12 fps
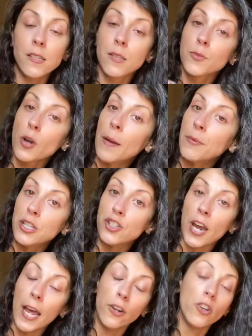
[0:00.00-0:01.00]
Subscribe to the
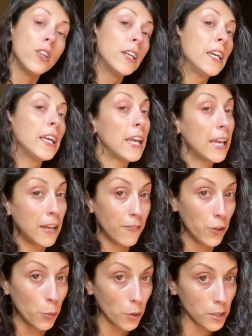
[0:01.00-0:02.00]
channel if
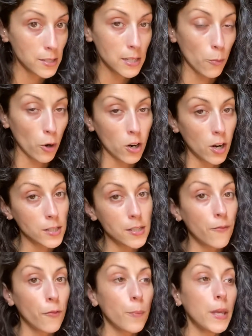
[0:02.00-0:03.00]
you want to see more
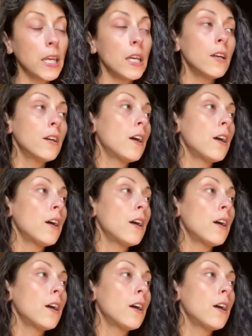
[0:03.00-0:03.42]
content from me.